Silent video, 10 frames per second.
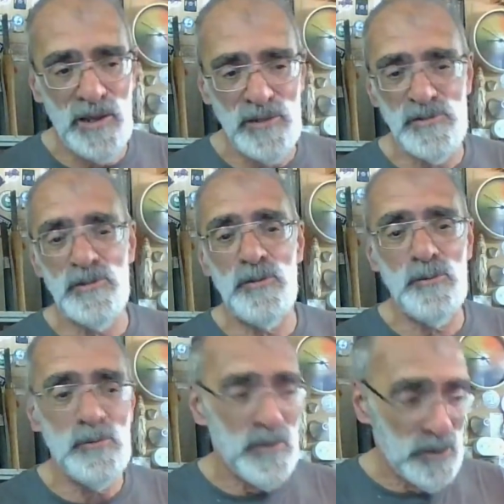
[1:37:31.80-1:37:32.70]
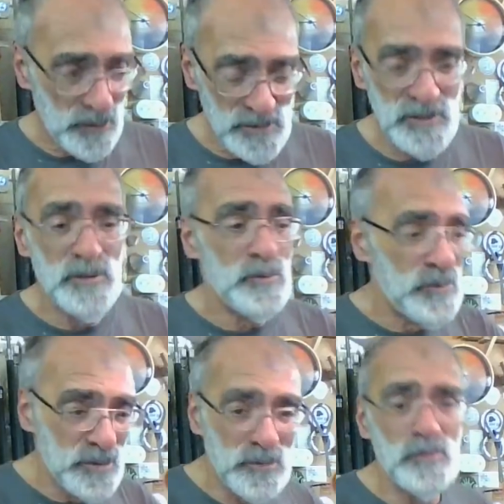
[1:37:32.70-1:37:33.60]
as you continue
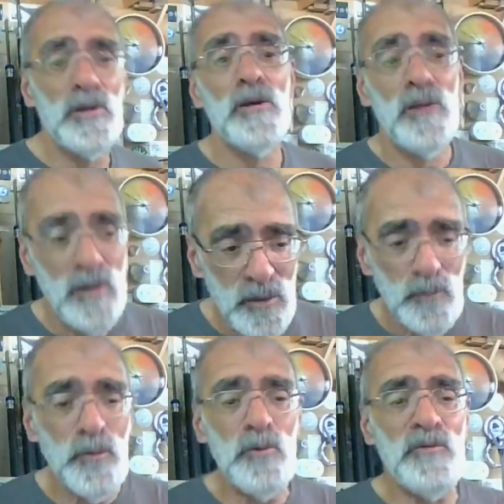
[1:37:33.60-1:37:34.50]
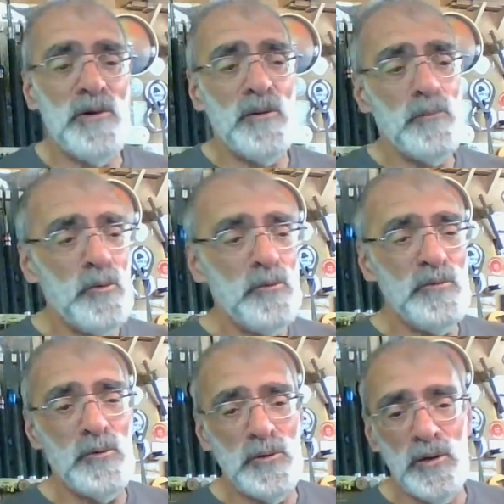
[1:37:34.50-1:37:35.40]
to Move, it, move
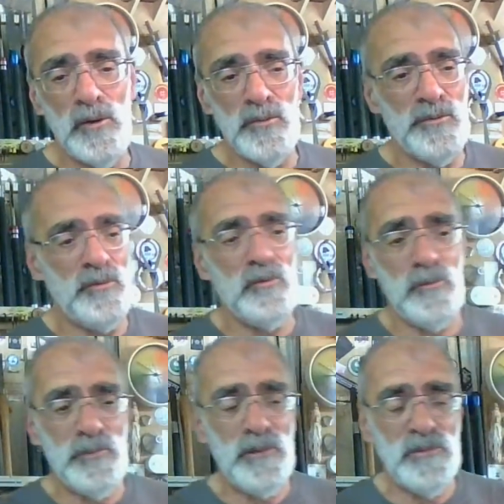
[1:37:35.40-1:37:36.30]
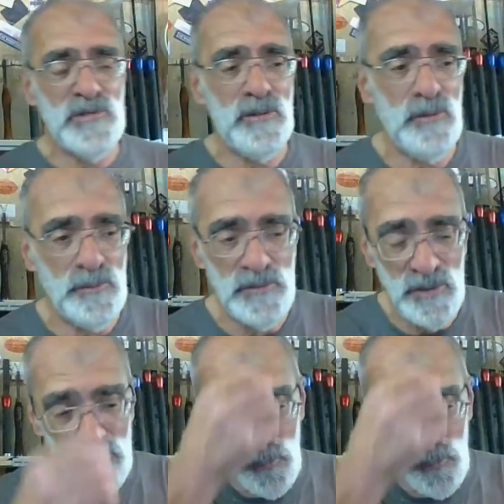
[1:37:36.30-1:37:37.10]
your cloth or paper towel up and down the